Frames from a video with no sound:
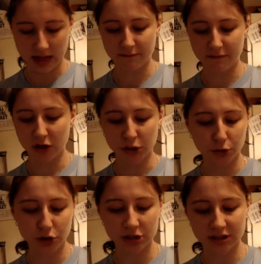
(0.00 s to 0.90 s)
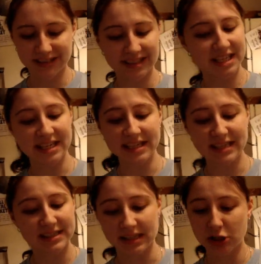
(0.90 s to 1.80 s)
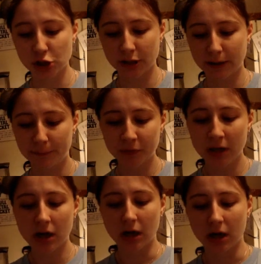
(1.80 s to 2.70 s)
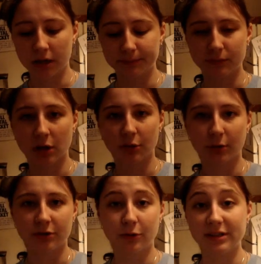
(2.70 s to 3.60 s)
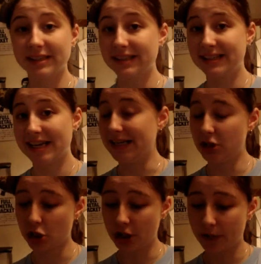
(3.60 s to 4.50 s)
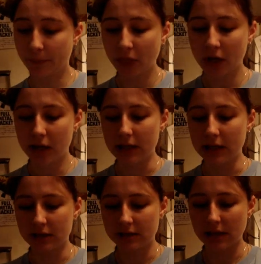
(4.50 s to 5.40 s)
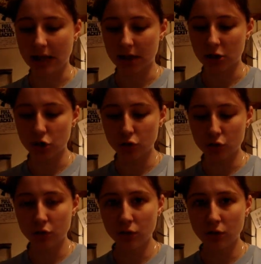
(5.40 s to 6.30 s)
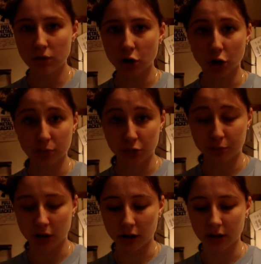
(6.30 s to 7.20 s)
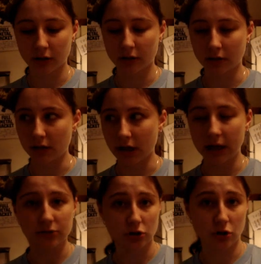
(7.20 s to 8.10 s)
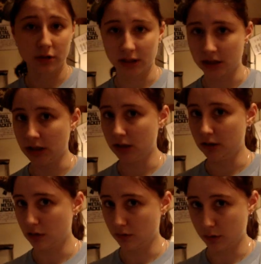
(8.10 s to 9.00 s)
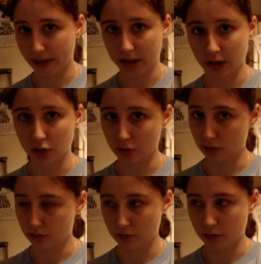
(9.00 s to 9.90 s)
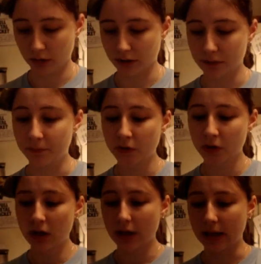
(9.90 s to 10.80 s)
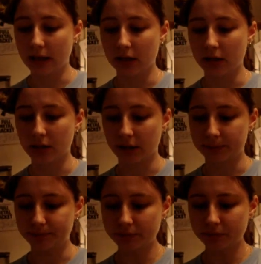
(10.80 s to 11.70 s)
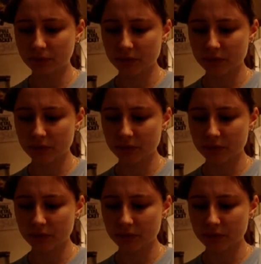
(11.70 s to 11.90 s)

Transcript: Evolution tea-sha, otherwise known as tea-sha. It's a new herbal product that has no nicotine, no tobacco, no nothing. And